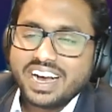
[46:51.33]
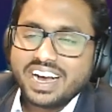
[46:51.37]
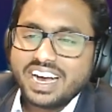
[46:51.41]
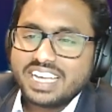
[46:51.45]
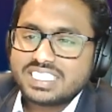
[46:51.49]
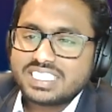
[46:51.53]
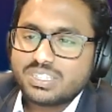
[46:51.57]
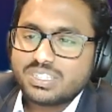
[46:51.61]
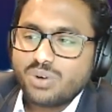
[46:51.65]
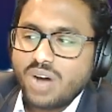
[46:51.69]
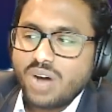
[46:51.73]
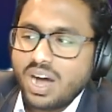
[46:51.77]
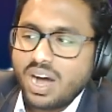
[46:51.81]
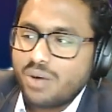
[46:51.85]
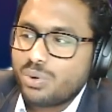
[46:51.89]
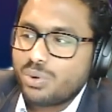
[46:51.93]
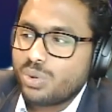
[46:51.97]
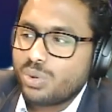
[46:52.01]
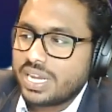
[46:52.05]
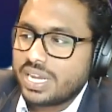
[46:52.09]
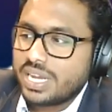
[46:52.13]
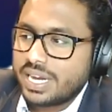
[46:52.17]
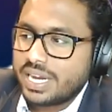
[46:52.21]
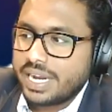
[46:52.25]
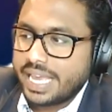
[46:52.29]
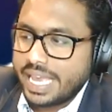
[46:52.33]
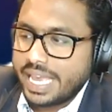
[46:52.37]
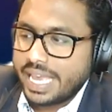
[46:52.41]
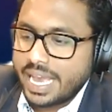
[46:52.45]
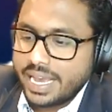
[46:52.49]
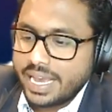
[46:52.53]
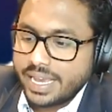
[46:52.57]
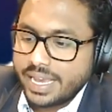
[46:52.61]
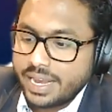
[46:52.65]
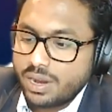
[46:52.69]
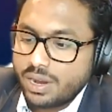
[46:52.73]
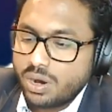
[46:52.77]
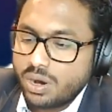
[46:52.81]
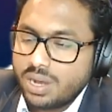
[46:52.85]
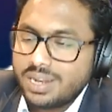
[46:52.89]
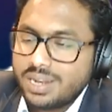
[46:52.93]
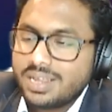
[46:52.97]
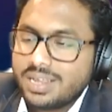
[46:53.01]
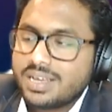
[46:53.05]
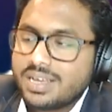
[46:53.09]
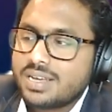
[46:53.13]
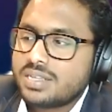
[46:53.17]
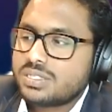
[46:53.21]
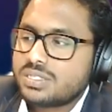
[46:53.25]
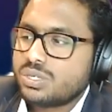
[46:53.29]
So how to learn AI and all.
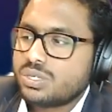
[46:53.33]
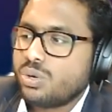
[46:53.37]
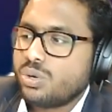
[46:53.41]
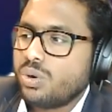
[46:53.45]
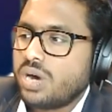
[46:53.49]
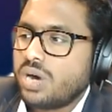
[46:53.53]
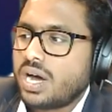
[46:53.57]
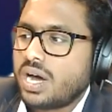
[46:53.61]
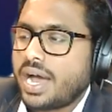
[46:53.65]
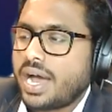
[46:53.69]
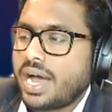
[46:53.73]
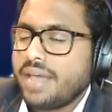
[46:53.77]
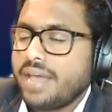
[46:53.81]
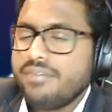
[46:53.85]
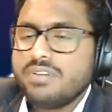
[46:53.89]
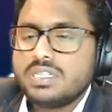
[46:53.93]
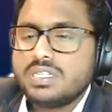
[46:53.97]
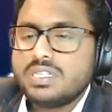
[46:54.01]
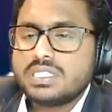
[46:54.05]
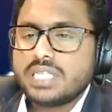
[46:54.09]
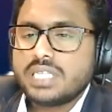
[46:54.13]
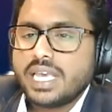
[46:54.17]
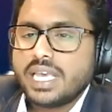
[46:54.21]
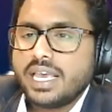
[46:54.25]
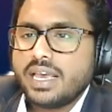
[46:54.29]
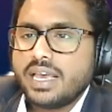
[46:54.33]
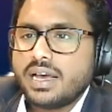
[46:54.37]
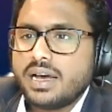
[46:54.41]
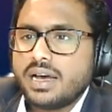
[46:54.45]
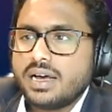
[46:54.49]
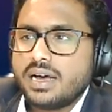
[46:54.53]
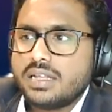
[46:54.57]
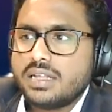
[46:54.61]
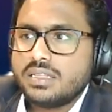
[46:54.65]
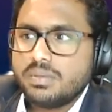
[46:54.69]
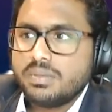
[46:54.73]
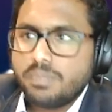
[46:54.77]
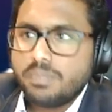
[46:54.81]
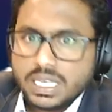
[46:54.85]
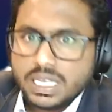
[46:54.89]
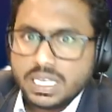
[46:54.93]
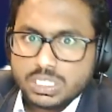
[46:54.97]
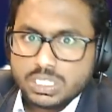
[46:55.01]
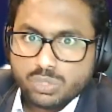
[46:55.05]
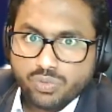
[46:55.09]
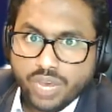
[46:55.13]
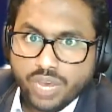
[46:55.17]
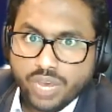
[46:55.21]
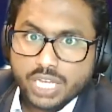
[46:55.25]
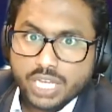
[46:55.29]
So I would say the
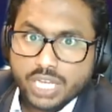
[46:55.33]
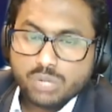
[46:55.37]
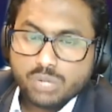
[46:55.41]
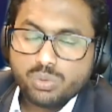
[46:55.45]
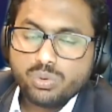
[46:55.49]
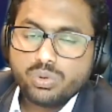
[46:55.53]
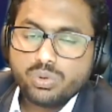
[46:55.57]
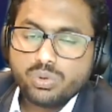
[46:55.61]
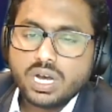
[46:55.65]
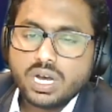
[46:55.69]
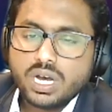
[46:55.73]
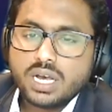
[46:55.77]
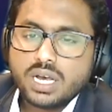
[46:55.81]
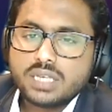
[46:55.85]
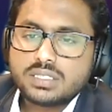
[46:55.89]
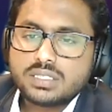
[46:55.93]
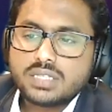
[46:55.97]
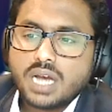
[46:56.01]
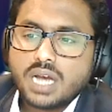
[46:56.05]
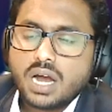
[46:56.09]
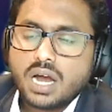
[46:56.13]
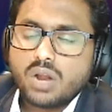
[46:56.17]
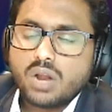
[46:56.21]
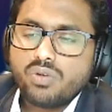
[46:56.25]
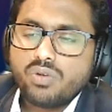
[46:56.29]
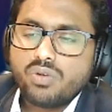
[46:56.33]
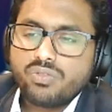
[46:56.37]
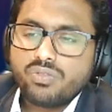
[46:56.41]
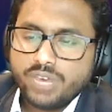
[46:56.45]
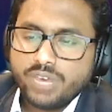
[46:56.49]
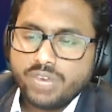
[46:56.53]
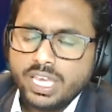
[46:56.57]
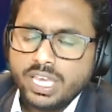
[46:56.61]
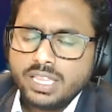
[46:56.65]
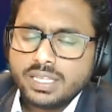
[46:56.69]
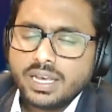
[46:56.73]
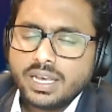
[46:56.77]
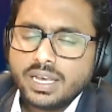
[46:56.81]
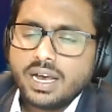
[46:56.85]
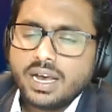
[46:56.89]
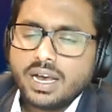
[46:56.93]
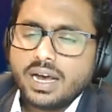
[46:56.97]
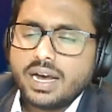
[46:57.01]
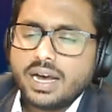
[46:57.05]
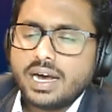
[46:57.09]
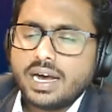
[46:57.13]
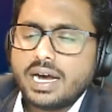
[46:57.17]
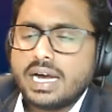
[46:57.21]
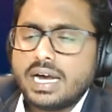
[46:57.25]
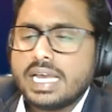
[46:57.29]
best way to start off with
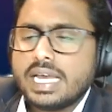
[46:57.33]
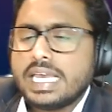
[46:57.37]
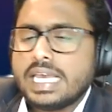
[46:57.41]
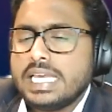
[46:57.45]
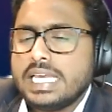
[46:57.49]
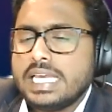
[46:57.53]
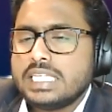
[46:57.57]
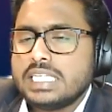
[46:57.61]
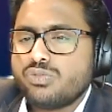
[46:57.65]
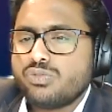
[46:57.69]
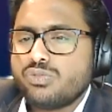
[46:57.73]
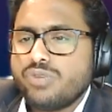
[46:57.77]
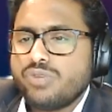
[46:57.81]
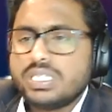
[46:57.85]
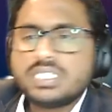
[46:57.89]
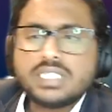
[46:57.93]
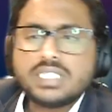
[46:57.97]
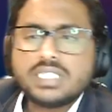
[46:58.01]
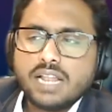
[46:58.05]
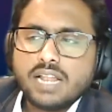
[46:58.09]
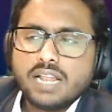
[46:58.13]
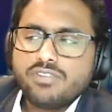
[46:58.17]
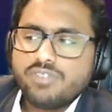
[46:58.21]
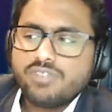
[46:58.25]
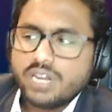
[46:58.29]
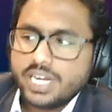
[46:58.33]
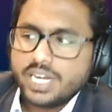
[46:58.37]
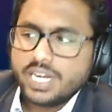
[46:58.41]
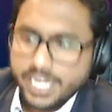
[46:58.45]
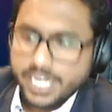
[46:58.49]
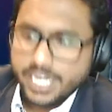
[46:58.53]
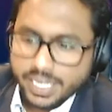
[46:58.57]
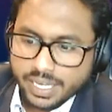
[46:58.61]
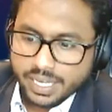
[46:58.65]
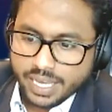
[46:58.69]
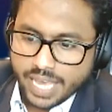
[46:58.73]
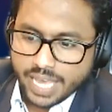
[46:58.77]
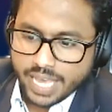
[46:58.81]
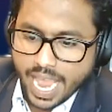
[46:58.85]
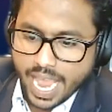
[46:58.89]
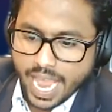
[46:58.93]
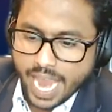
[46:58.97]
is with self-learning.